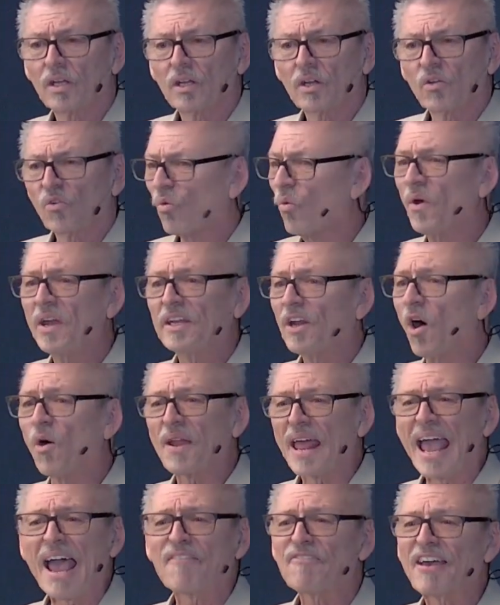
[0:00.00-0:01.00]
we don't
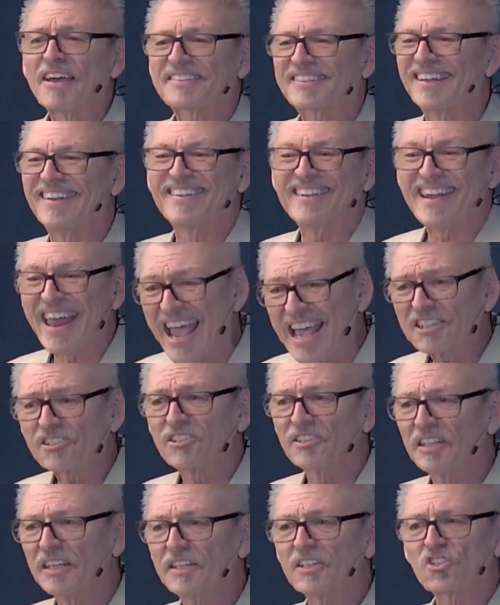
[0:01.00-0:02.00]
have that
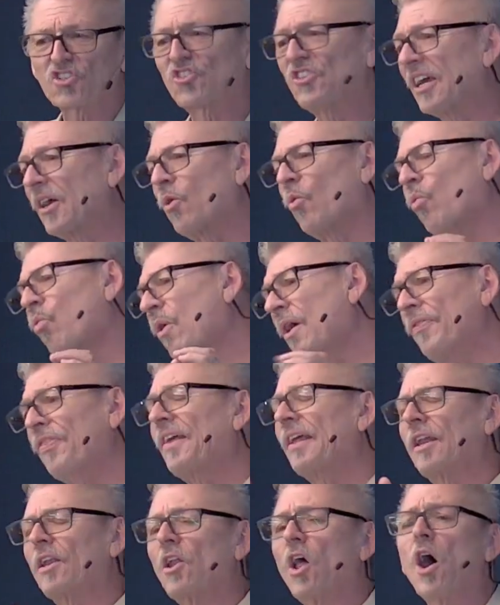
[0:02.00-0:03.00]
tenacity to stick with
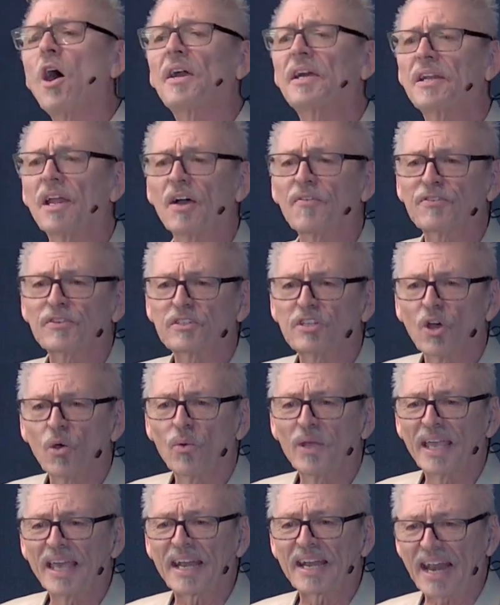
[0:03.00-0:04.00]
it long enough until we
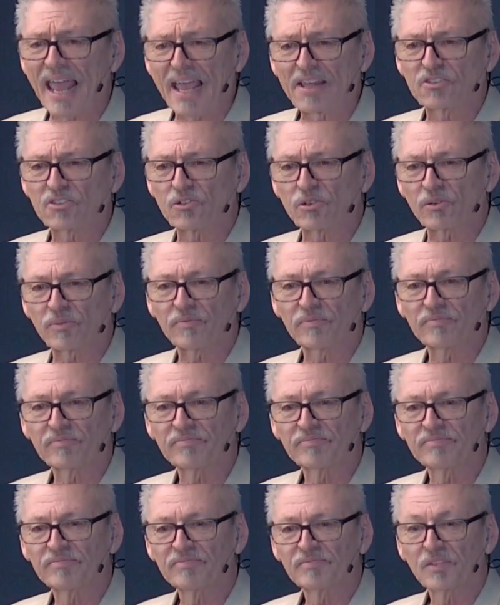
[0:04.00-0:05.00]
get an answer.
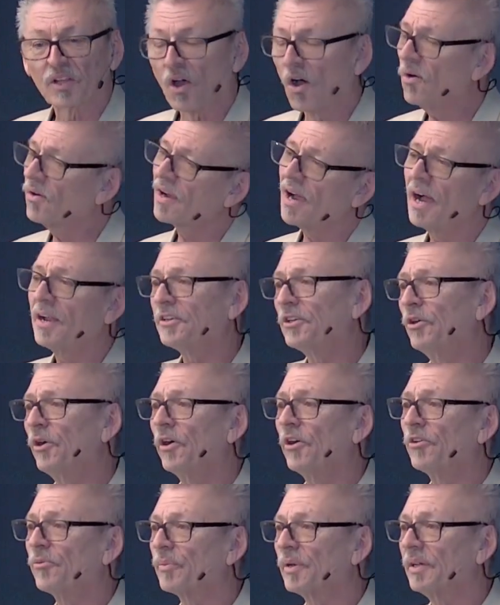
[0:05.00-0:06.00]
Oh God, you
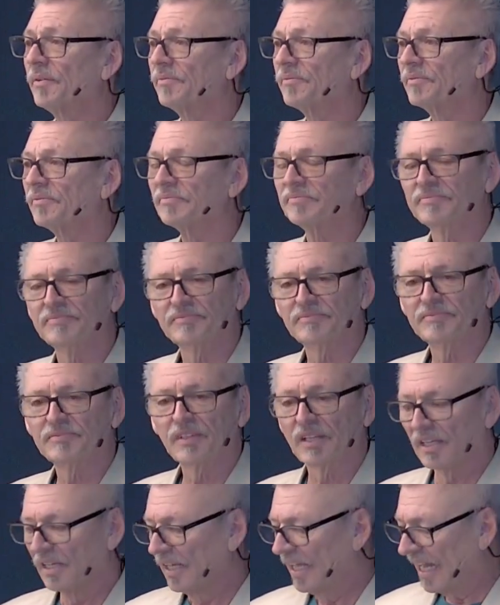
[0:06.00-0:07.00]
heard me.
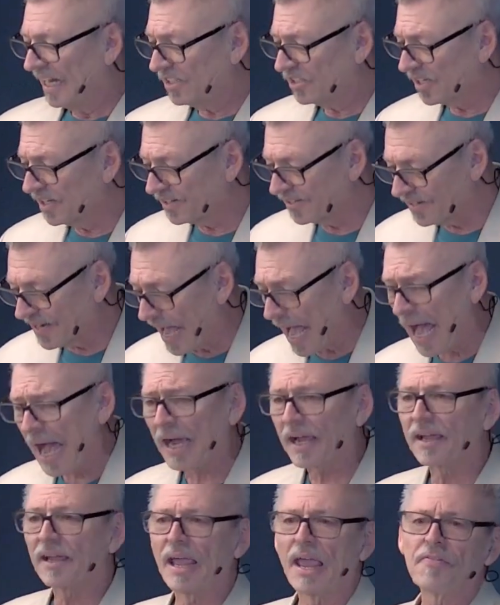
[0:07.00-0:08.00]
He said,
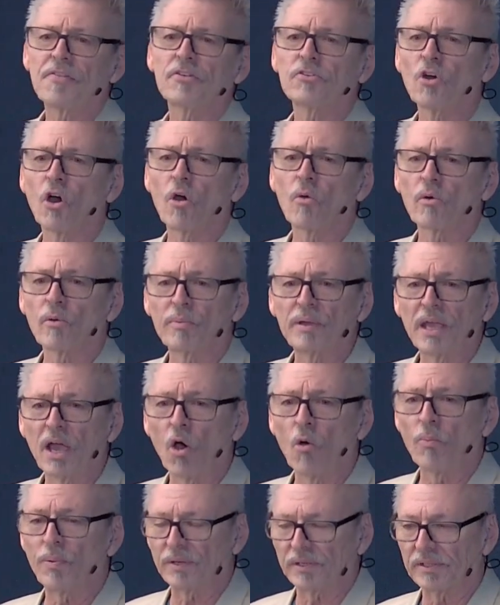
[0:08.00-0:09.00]
knock and the door will be
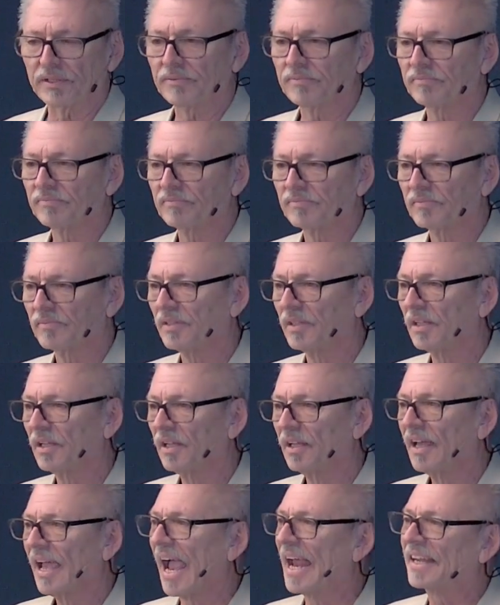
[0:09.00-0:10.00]
opened.
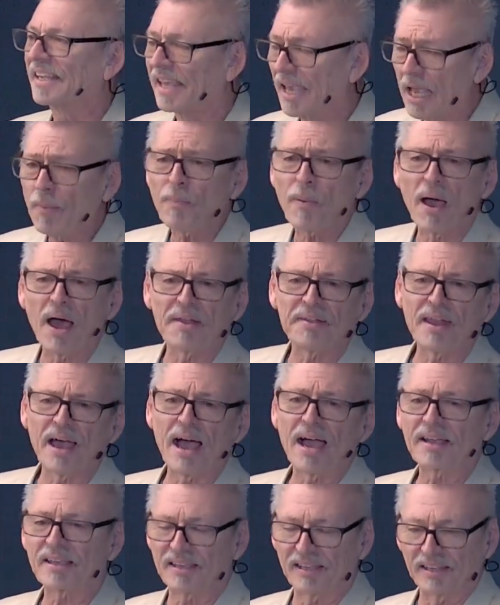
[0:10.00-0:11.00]
And keep on
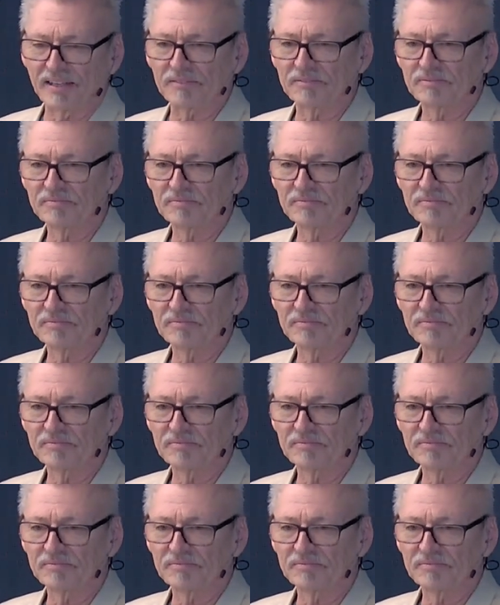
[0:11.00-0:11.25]
knocking.